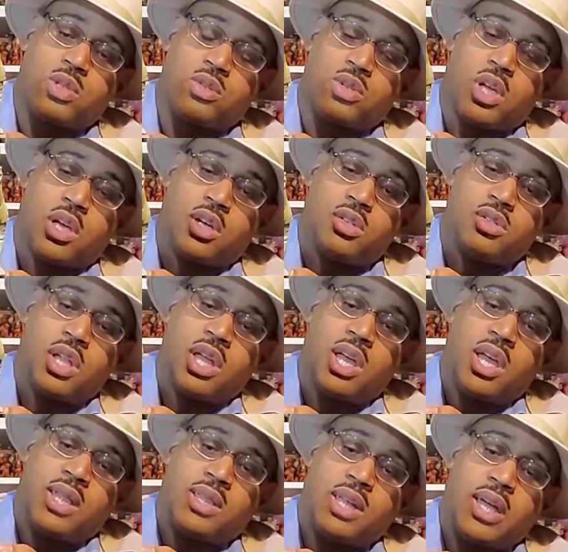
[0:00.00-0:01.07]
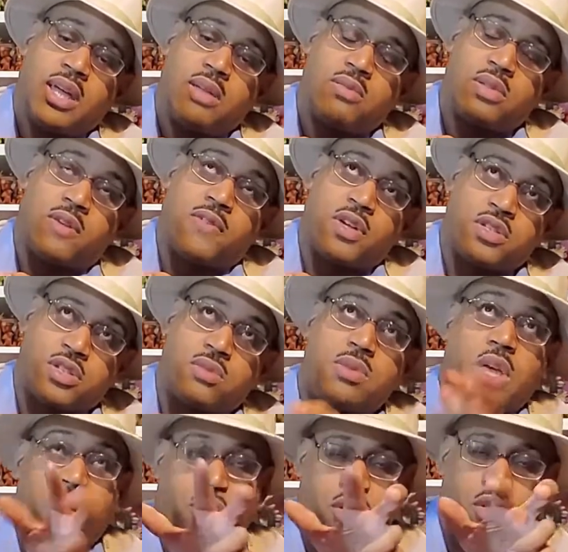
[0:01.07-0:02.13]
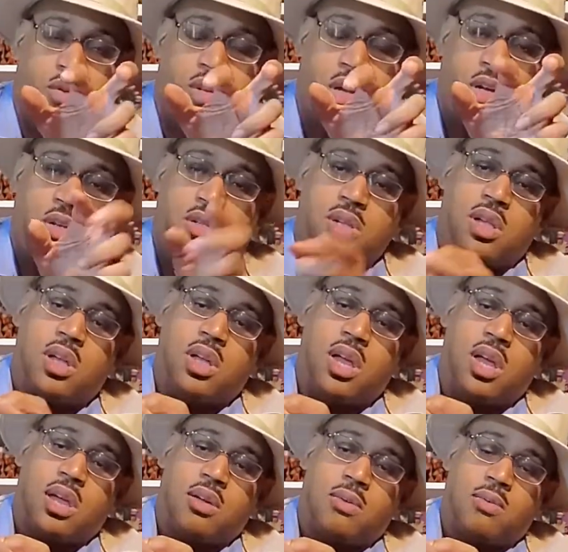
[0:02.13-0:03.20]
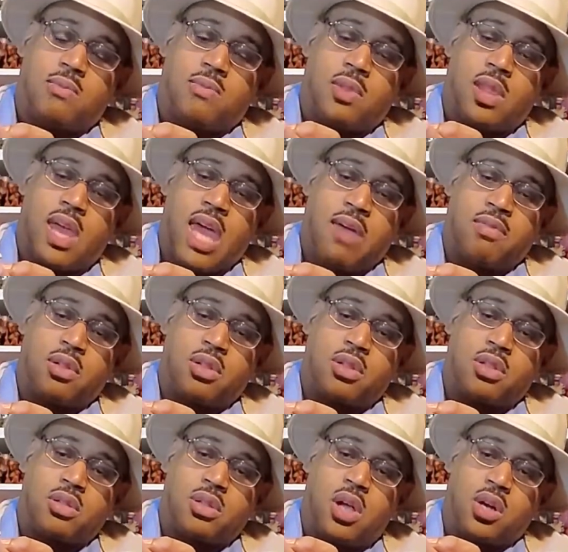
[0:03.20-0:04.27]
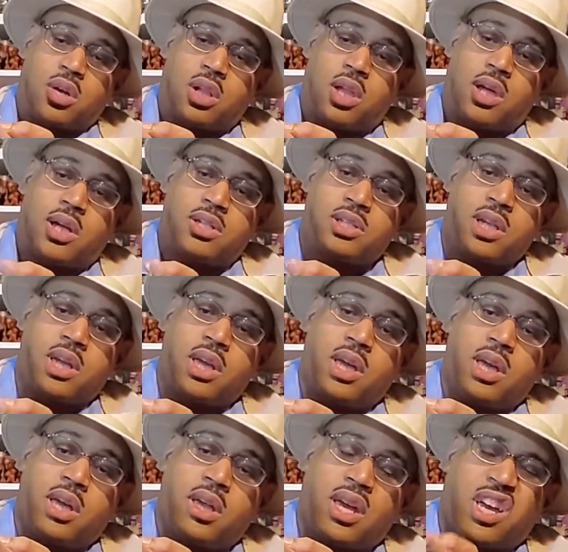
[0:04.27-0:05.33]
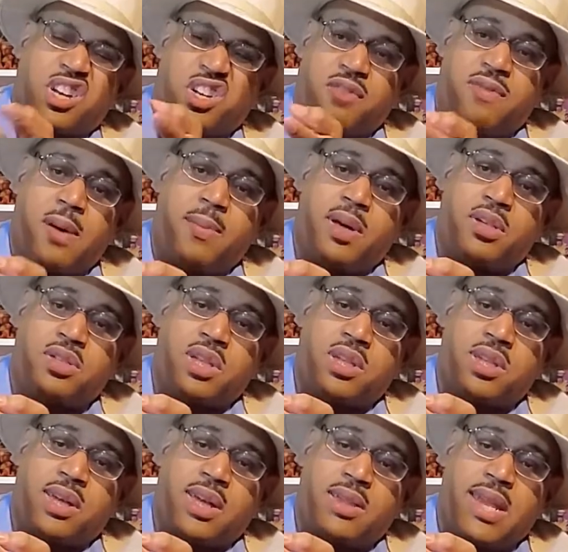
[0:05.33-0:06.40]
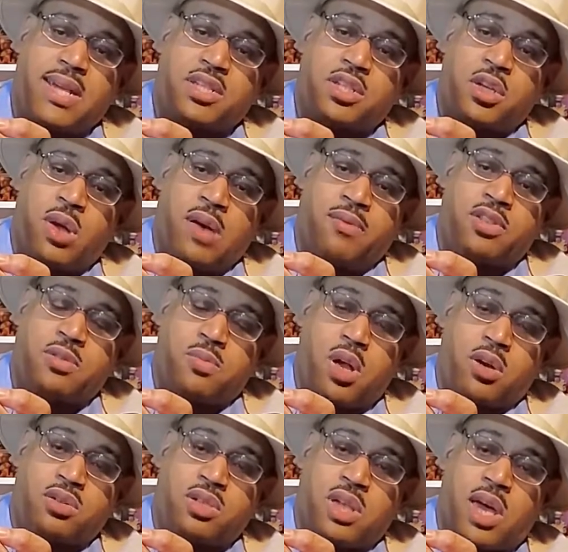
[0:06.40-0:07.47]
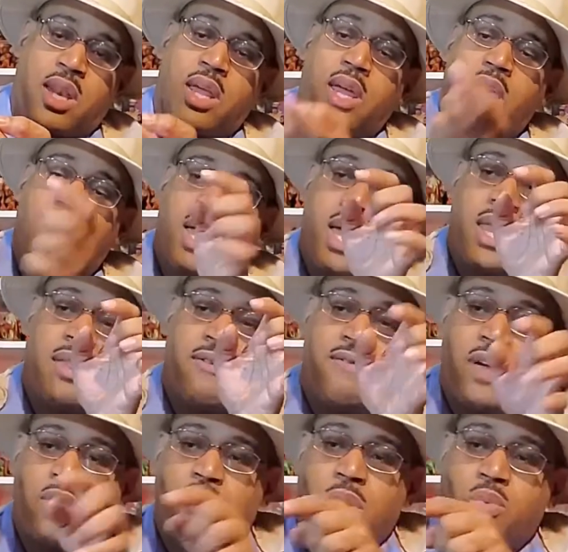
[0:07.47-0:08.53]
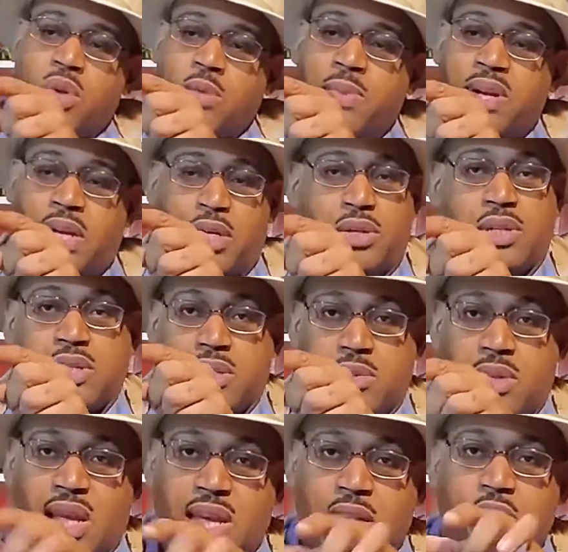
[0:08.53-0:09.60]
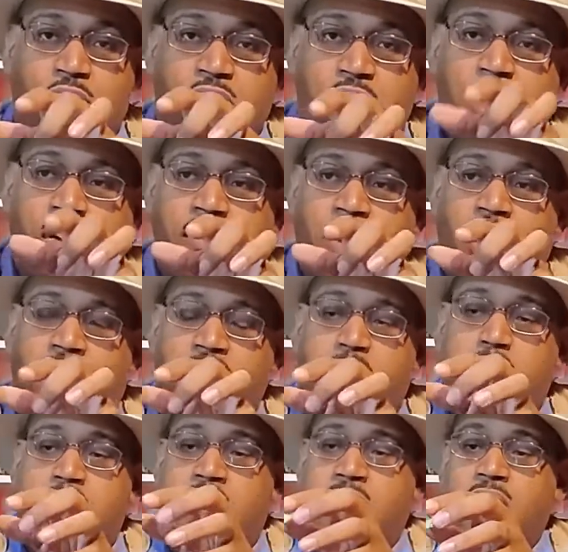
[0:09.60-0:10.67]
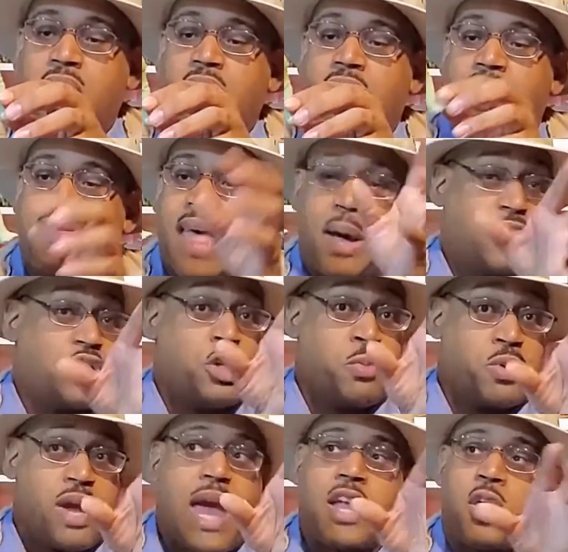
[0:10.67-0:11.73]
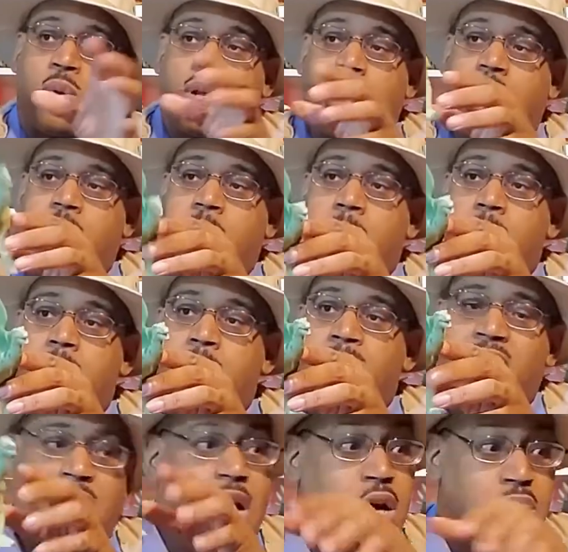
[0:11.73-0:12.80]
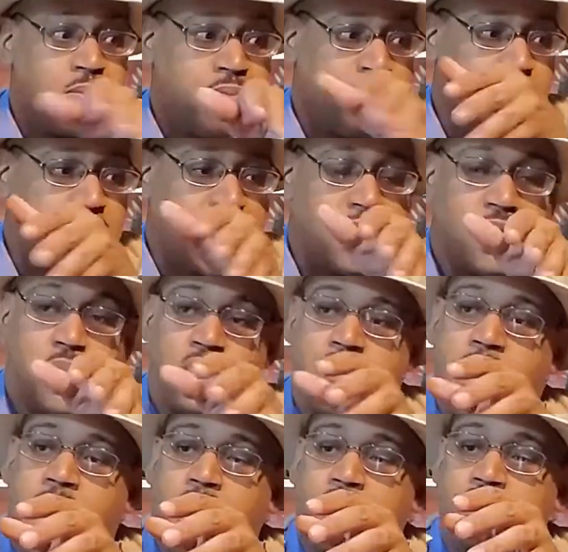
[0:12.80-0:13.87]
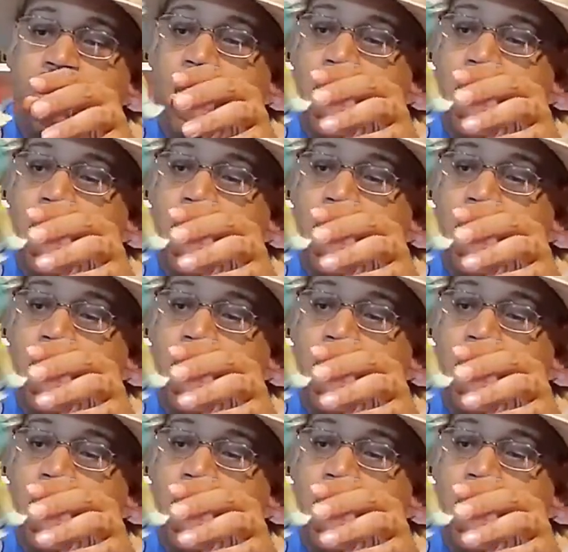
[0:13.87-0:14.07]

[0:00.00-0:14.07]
two toes, and that the first inner two toes have the longer claws, like a hoof almost, and the next two have a smaller set, and the fifth one would have been under the skin, or, you know, very hard to see. That was super accurate um, among all Stegosaurus models.